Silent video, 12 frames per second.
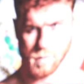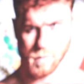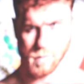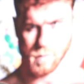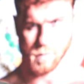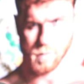
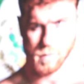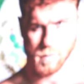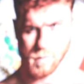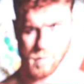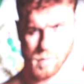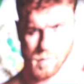
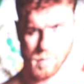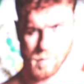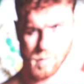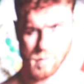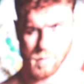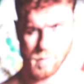
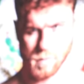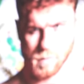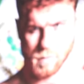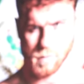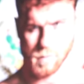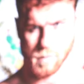
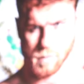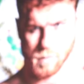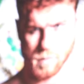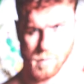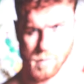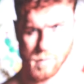
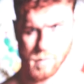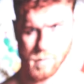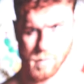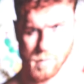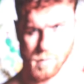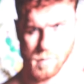
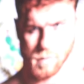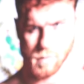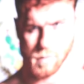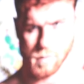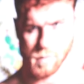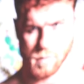
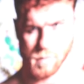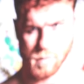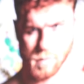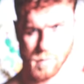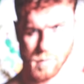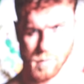
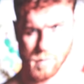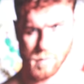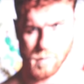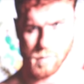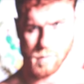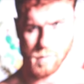
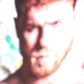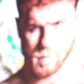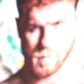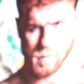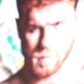No words are spoken by the person on screen.